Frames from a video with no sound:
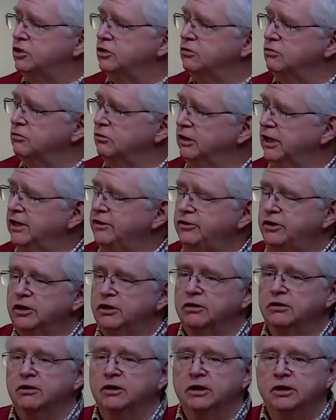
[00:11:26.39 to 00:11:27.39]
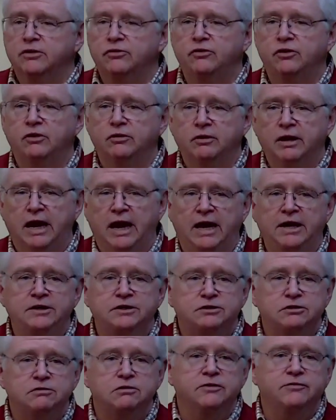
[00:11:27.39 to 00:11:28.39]
let their
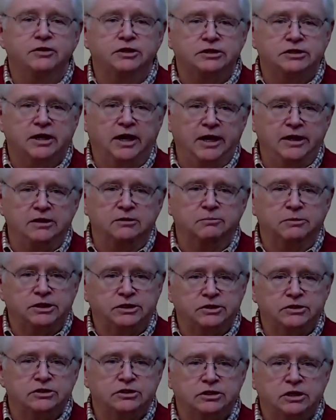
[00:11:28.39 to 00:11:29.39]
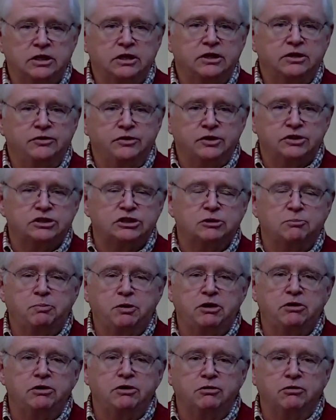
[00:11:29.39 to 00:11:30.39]
attitude of entitlement, this
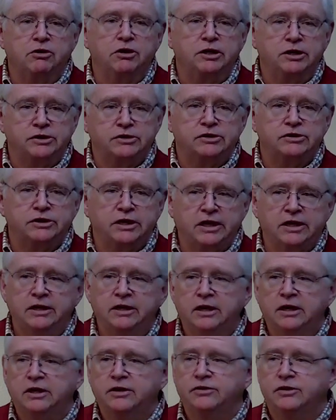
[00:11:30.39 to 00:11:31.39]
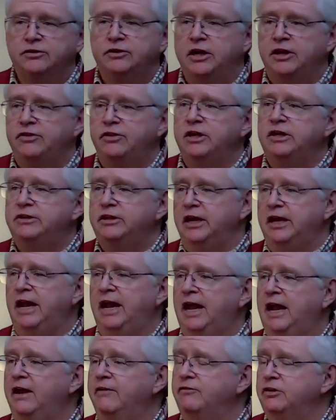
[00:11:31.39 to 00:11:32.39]
superiority that they think they
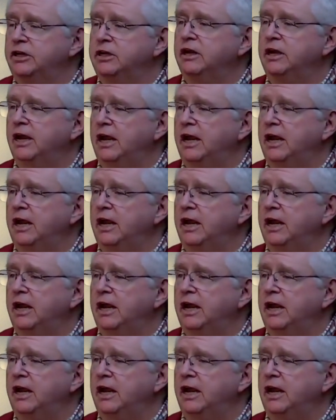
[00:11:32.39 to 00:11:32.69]
have,